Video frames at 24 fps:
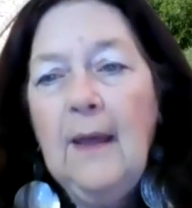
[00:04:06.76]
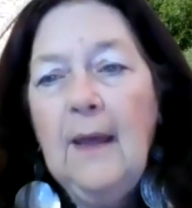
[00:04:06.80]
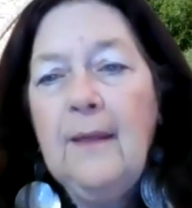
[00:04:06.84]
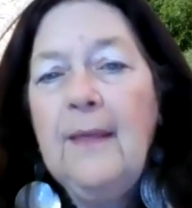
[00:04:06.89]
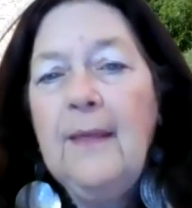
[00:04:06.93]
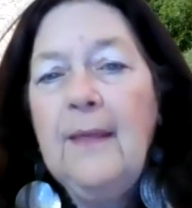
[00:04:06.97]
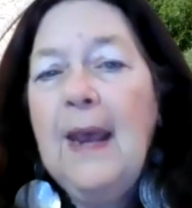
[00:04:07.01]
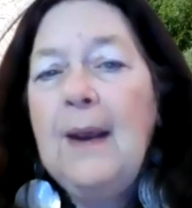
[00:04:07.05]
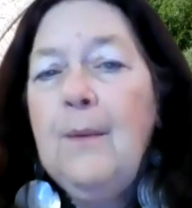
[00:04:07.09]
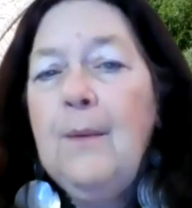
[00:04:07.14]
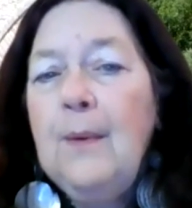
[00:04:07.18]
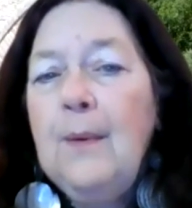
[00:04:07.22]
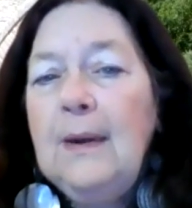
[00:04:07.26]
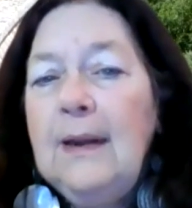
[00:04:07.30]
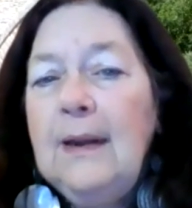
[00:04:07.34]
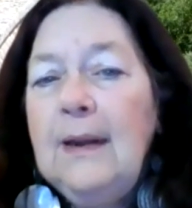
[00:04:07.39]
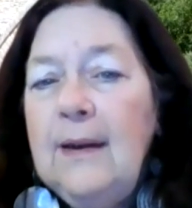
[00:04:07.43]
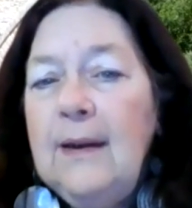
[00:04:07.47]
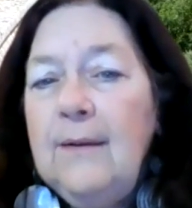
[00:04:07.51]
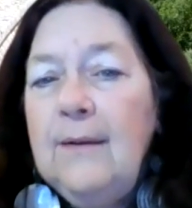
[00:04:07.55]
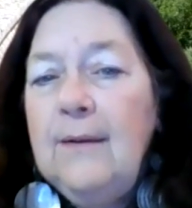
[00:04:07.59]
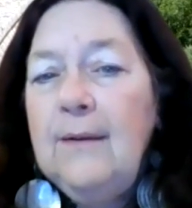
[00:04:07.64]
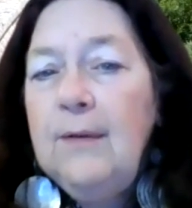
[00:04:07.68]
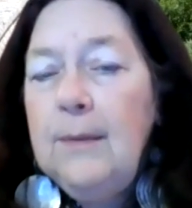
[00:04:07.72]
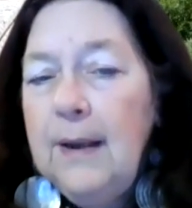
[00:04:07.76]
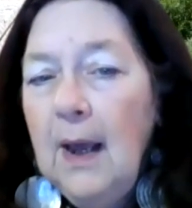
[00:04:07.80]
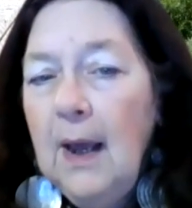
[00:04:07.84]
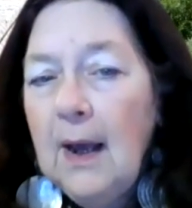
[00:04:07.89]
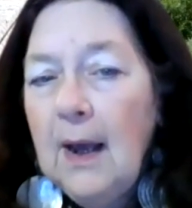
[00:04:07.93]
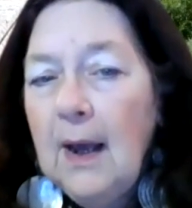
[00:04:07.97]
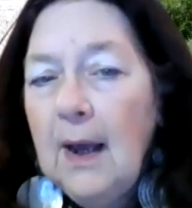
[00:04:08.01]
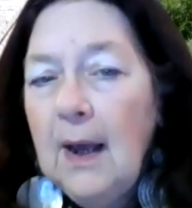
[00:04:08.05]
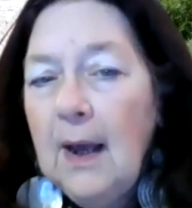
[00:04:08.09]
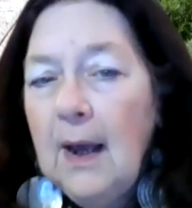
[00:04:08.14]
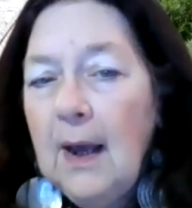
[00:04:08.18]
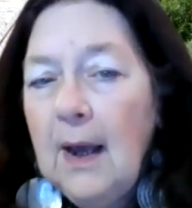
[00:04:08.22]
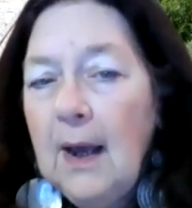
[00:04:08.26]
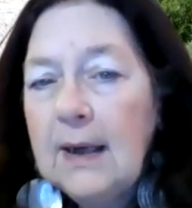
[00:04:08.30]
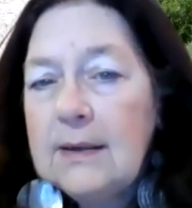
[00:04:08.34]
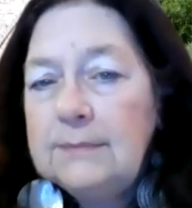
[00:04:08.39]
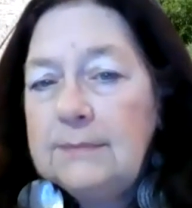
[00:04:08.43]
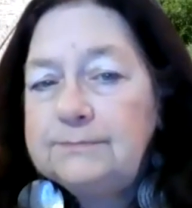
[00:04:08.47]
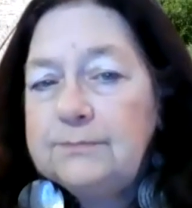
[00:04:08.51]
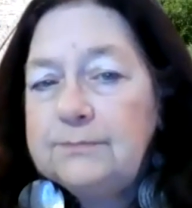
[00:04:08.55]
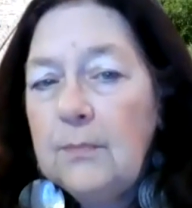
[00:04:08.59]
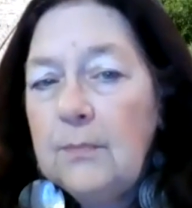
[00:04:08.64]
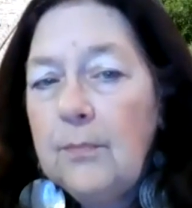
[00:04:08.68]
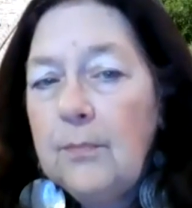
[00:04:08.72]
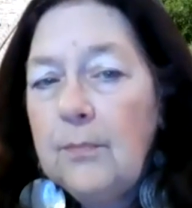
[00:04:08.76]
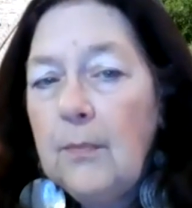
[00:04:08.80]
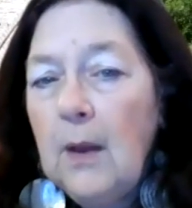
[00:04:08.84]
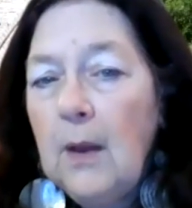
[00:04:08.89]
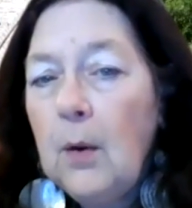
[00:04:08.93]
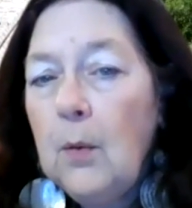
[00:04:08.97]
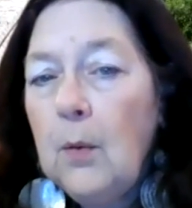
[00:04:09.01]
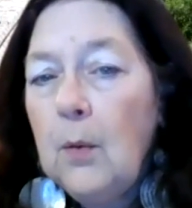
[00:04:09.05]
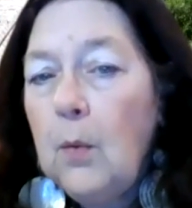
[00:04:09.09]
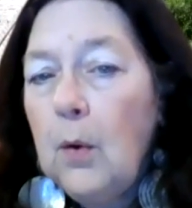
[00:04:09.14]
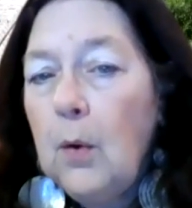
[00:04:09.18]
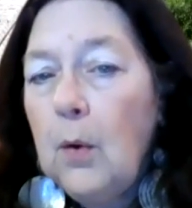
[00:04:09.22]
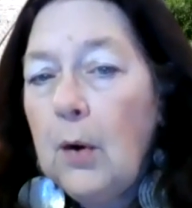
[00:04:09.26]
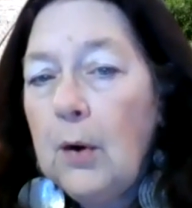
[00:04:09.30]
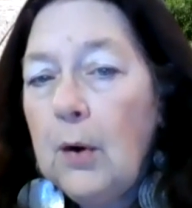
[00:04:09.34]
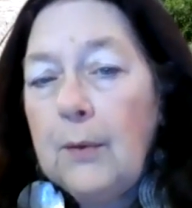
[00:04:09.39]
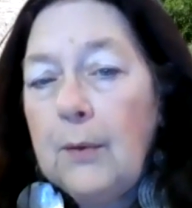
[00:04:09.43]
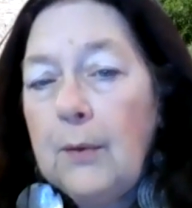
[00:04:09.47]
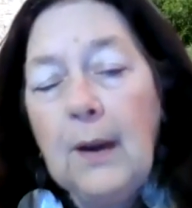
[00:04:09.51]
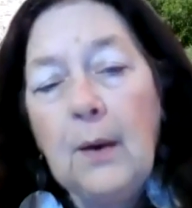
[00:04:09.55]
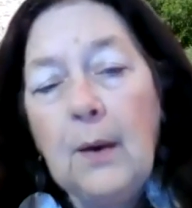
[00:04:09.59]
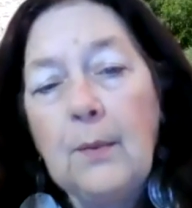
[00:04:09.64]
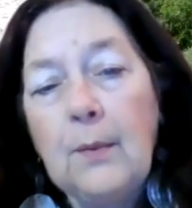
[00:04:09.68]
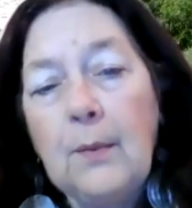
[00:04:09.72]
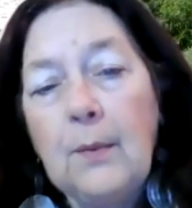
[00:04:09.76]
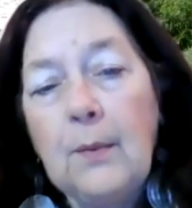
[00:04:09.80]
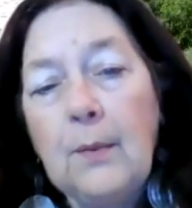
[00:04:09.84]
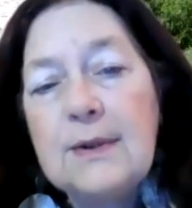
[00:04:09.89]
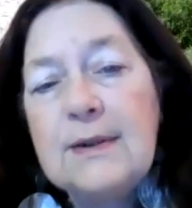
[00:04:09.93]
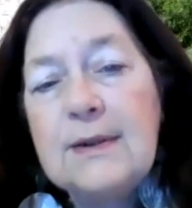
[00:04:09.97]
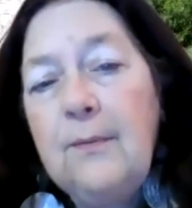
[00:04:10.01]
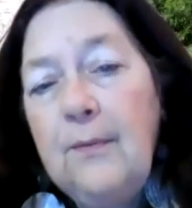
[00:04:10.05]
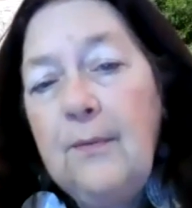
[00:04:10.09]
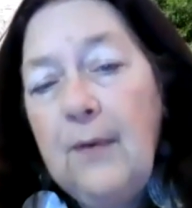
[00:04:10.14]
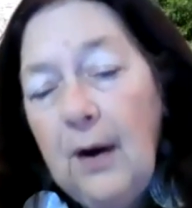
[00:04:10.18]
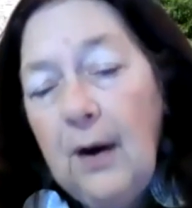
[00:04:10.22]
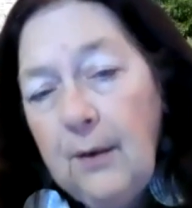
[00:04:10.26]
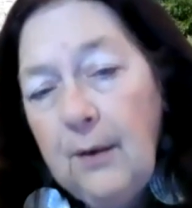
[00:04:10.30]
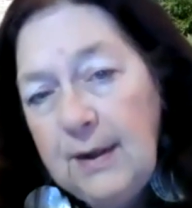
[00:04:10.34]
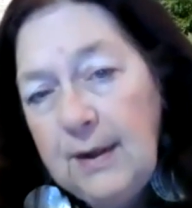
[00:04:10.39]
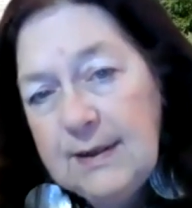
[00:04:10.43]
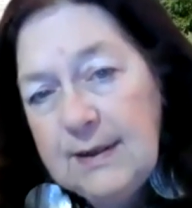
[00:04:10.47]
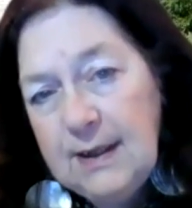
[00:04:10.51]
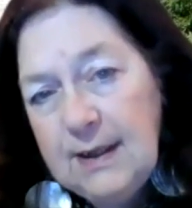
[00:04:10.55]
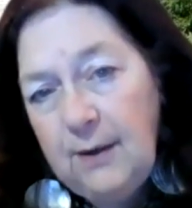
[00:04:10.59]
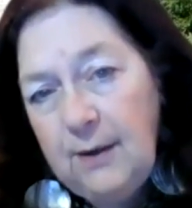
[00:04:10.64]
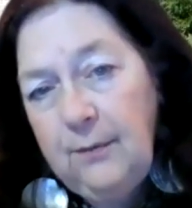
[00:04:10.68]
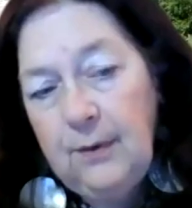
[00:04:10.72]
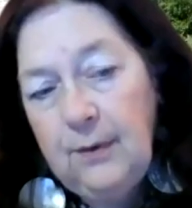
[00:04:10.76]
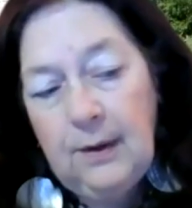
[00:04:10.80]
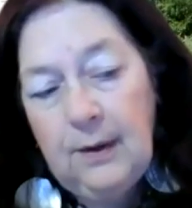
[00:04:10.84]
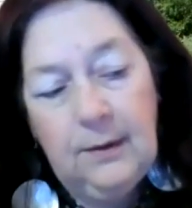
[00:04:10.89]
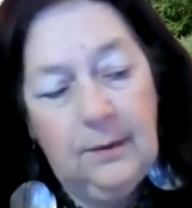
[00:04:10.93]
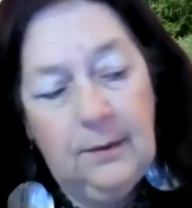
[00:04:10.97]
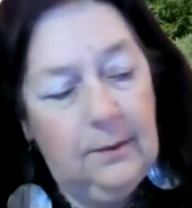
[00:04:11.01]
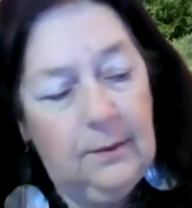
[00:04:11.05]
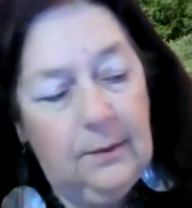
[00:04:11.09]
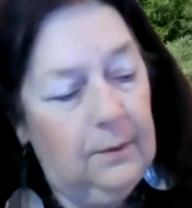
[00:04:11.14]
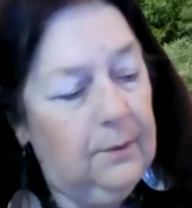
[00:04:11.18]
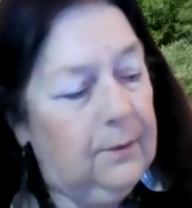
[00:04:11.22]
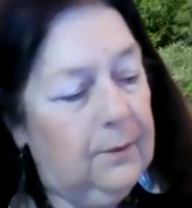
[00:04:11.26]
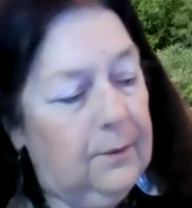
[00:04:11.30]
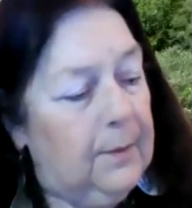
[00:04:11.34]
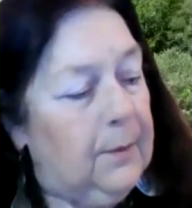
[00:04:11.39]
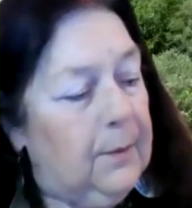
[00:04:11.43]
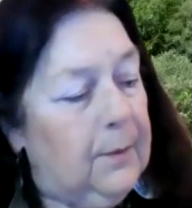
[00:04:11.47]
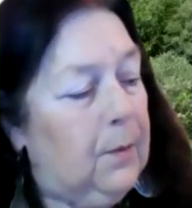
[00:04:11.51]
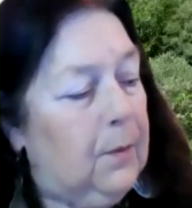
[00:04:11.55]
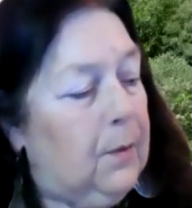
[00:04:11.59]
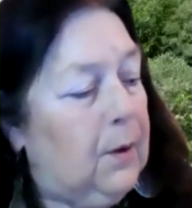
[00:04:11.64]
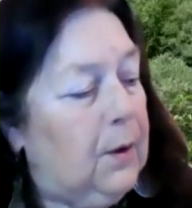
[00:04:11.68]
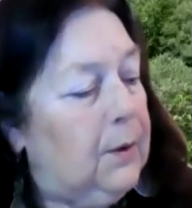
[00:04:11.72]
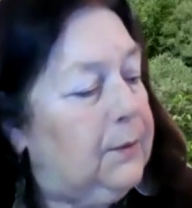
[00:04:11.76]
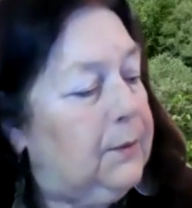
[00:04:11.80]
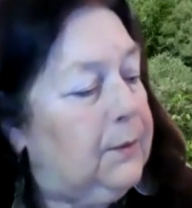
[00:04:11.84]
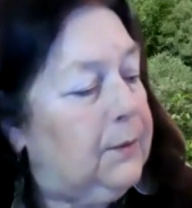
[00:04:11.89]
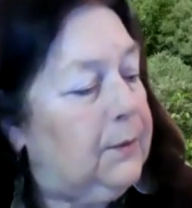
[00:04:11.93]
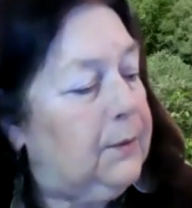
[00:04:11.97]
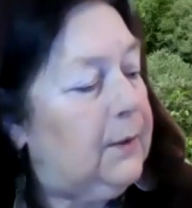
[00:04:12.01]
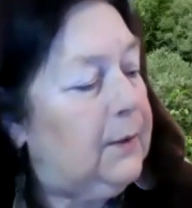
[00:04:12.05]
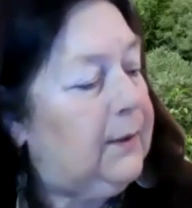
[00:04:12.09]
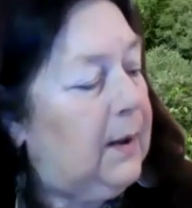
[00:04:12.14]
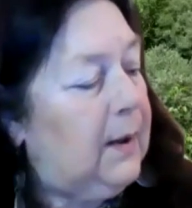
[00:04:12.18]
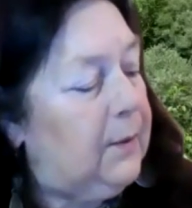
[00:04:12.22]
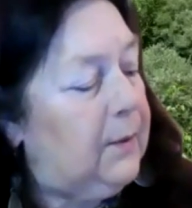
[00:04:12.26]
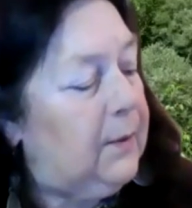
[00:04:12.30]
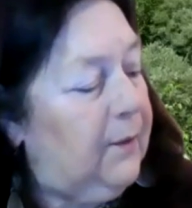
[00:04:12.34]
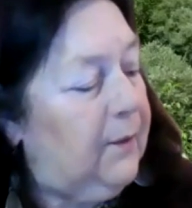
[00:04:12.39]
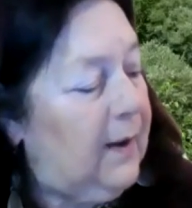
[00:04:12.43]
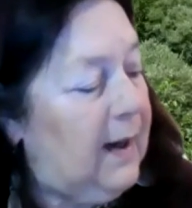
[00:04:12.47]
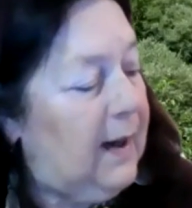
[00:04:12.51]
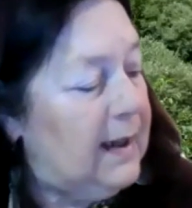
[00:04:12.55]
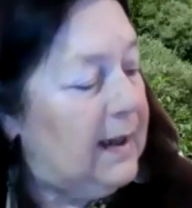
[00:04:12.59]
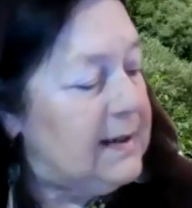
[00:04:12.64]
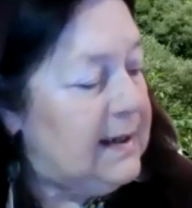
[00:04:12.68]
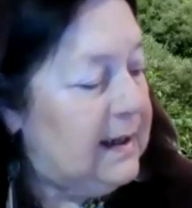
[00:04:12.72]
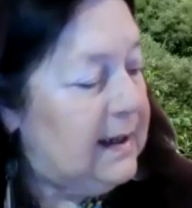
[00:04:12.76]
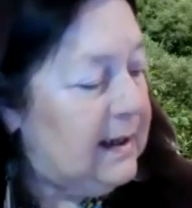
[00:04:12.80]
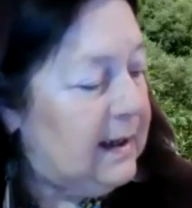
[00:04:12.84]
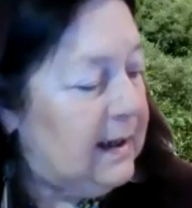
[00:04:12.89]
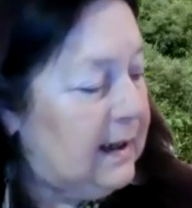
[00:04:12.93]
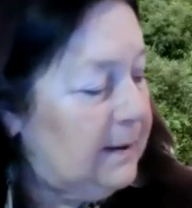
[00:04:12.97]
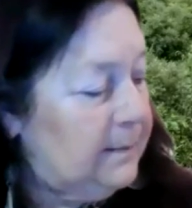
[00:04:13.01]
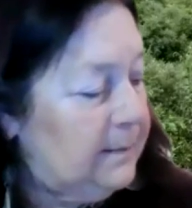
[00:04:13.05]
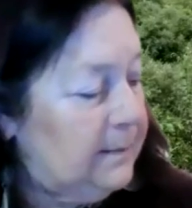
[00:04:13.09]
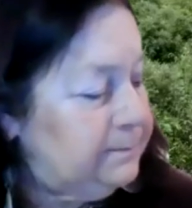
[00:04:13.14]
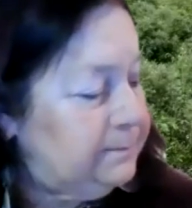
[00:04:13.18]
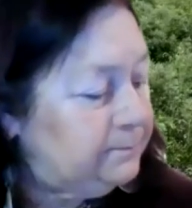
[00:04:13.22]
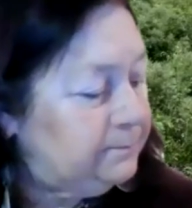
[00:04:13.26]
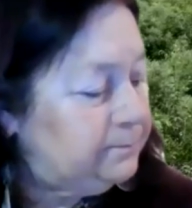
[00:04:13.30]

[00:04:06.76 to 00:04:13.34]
They were leaving behind a world that was very different from the world that they would find here.